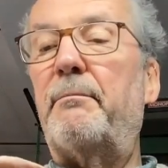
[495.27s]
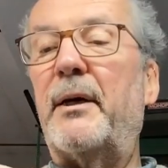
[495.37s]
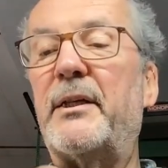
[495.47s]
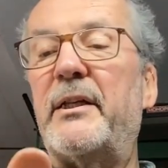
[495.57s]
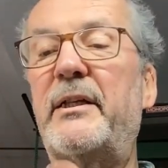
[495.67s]

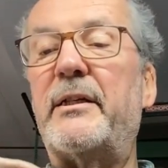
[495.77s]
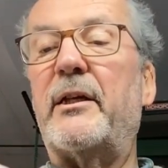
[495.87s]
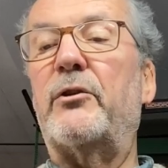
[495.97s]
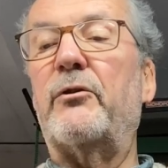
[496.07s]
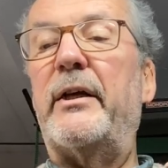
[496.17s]
But it is a
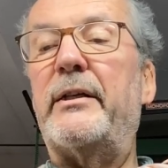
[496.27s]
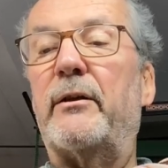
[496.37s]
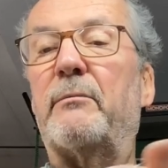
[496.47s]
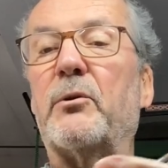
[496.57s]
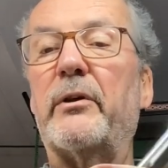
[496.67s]
great
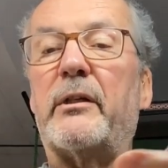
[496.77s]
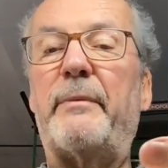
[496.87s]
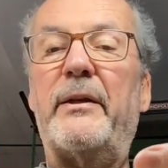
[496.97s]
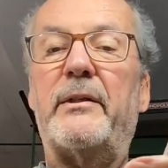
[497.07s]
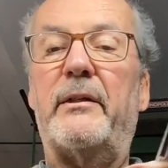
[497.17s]
deal more
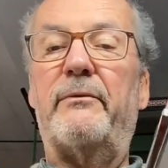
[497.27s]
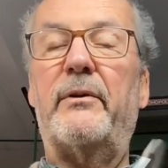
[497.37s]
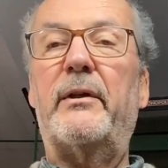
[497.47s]
expensive.